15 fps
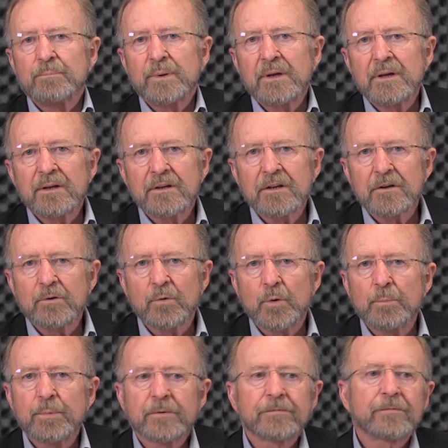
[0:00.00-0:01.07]
be in a
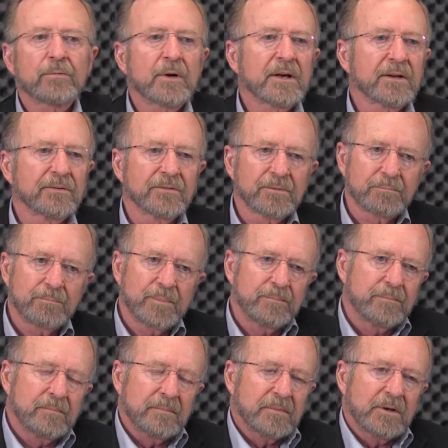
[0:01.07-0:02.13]
group of friends,
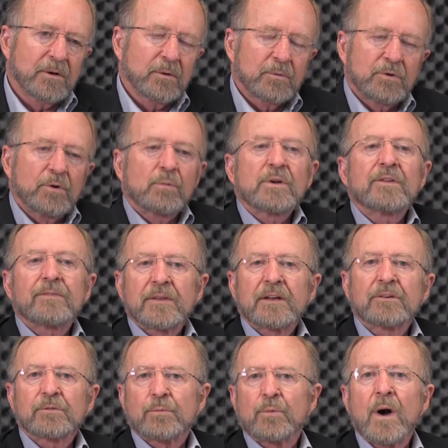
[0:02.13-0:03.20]
you know, doing
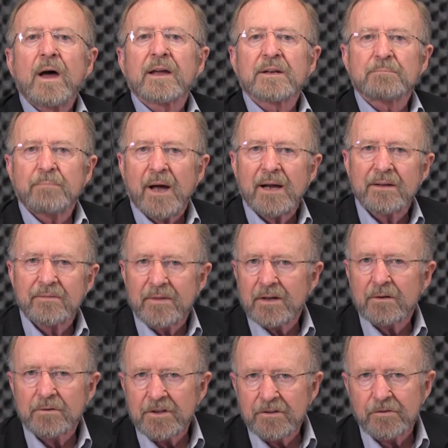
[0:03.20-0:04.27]
things right by
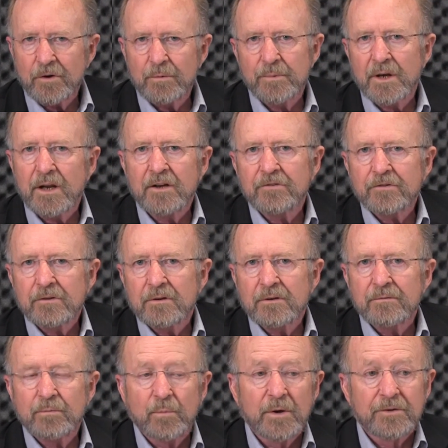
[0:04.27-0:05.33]
their determination
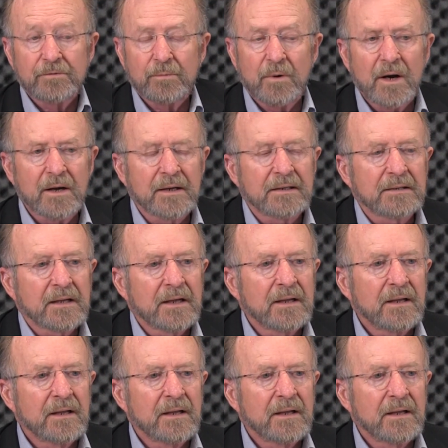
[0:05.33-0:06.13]
of what's right.